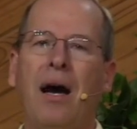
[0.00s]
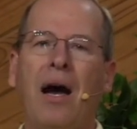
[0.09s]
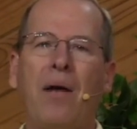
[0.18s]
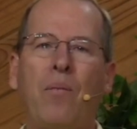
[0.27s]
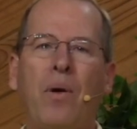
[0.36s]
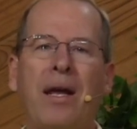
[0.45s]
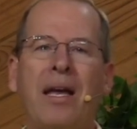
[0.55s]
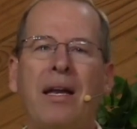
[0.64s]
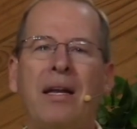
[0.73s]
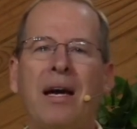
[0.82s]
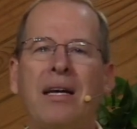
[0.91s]
I
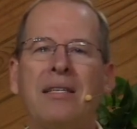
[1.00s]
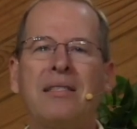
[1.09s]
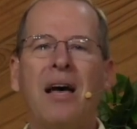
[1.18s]
recognize